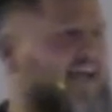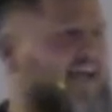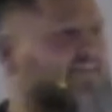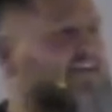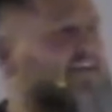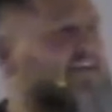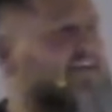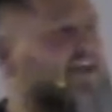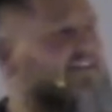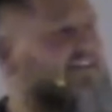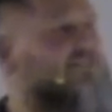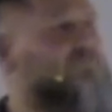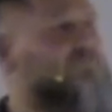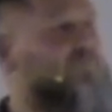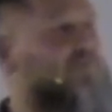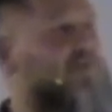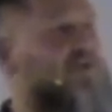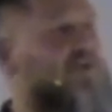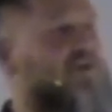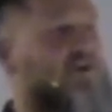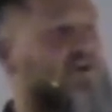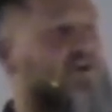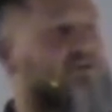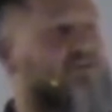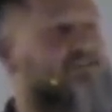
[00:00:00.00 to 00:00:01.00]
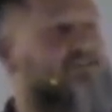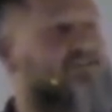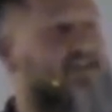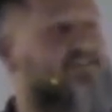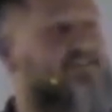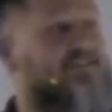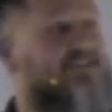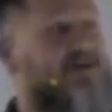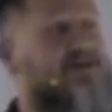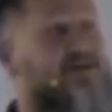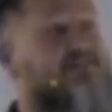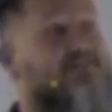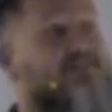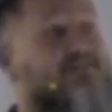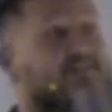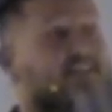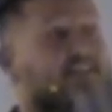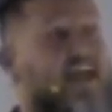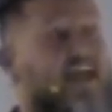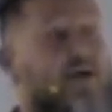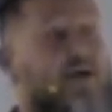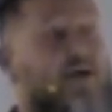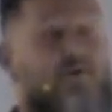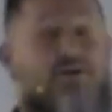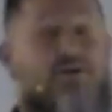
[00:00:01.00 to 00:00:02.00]
And the guest speaker says,
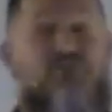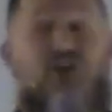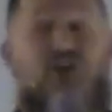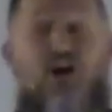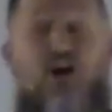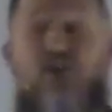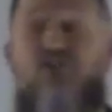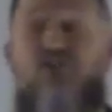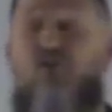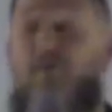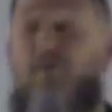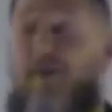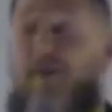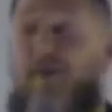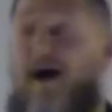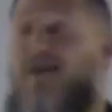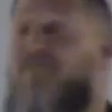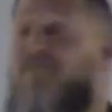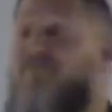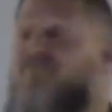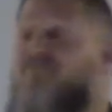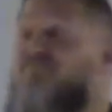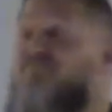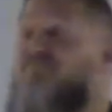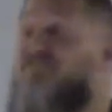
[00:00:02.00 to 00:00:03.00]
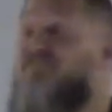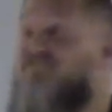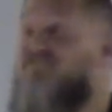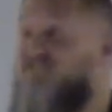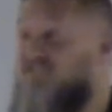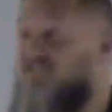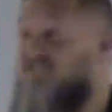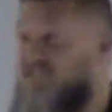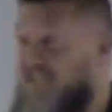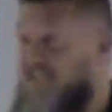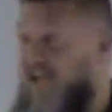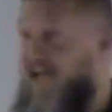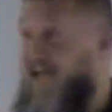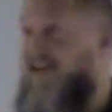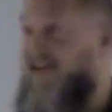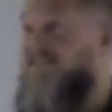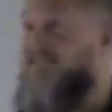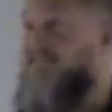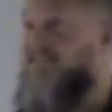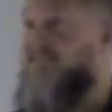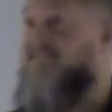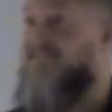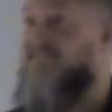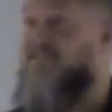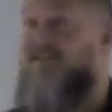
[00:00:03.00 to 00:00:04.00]
today I want to talk to you about
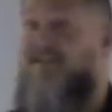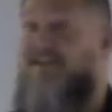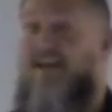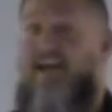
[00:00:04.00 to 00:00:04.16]
sex.